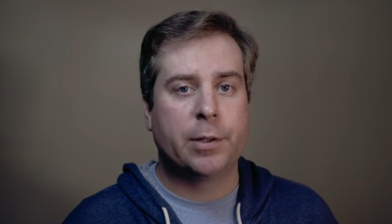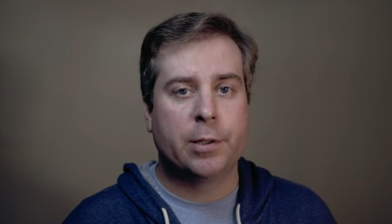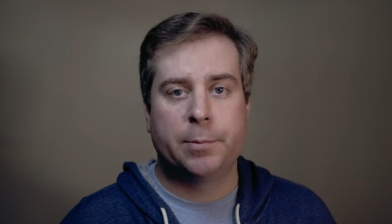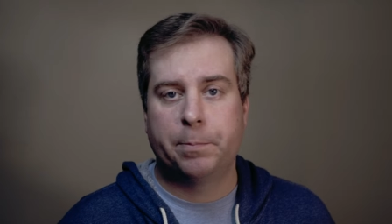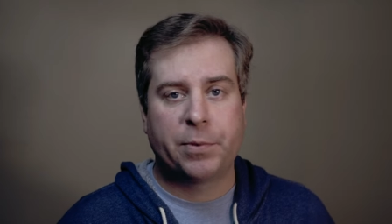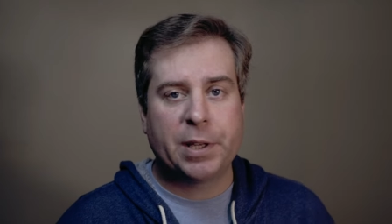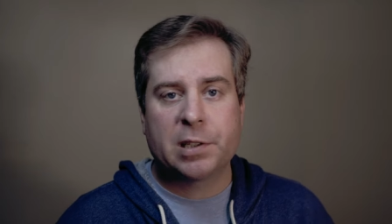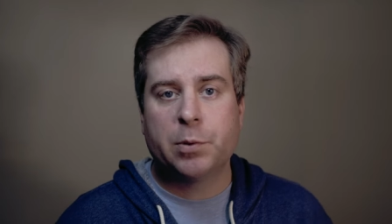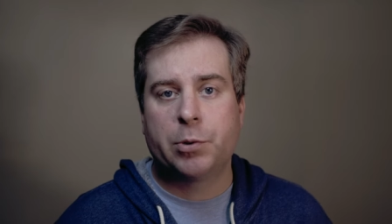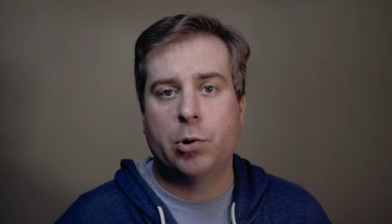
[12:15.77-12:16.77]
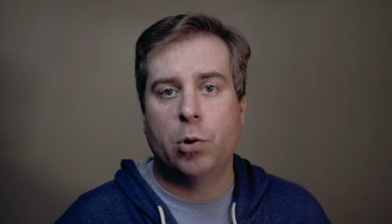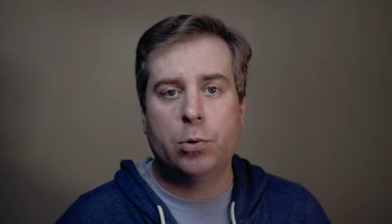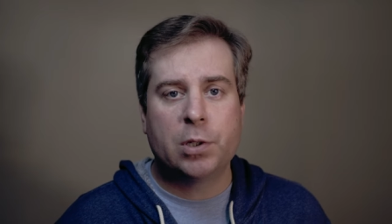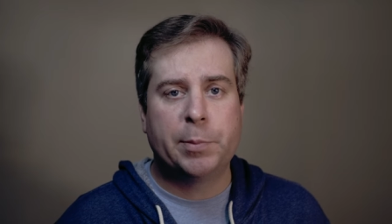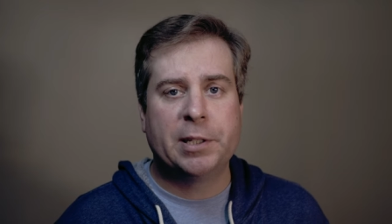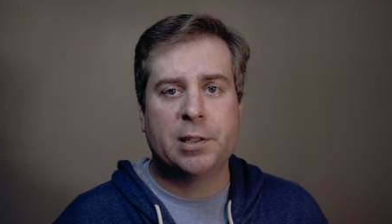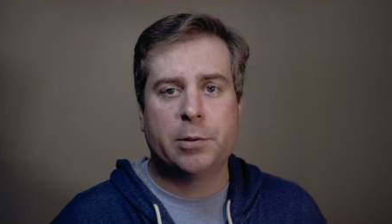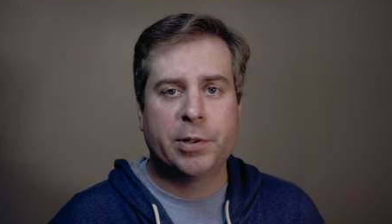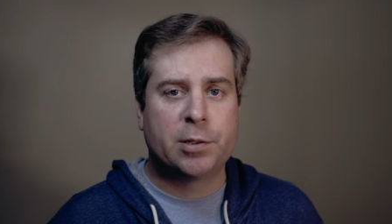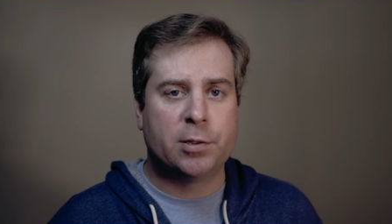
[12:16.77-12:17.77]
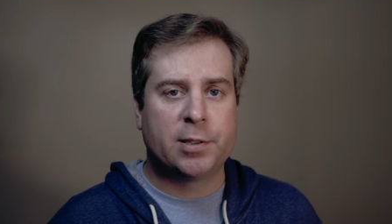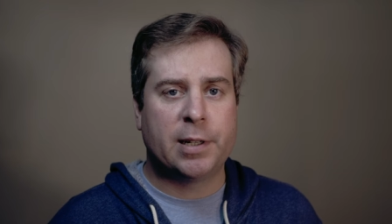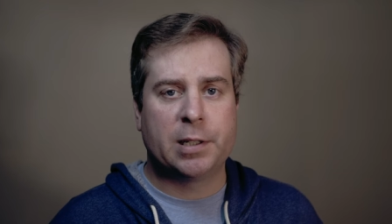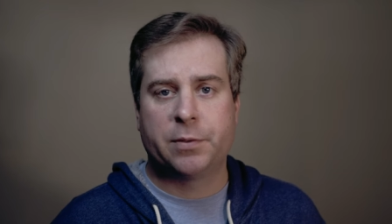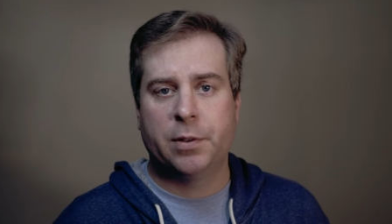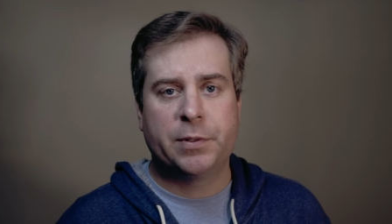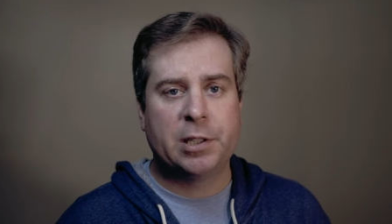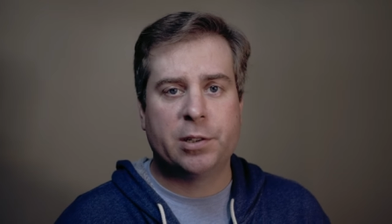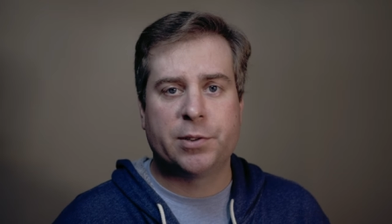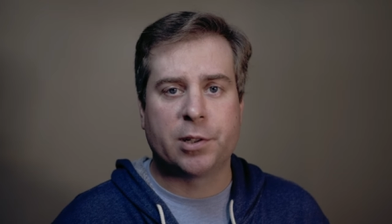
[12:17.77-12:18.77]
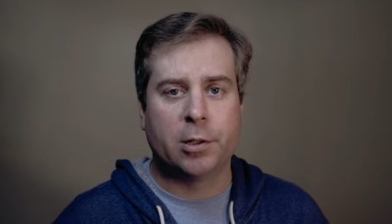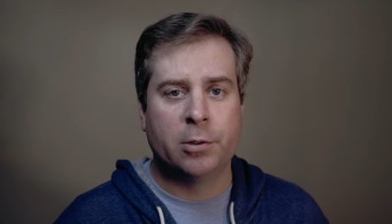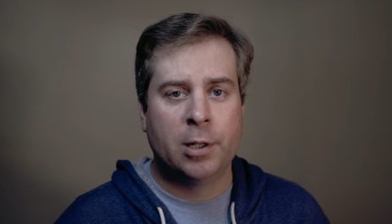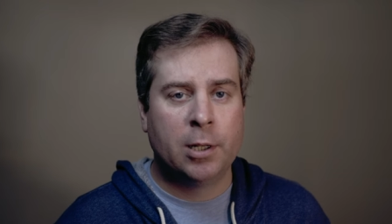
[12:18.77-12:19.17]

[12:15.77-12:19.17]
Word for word: the things which were only being done in research settings 15 years ago,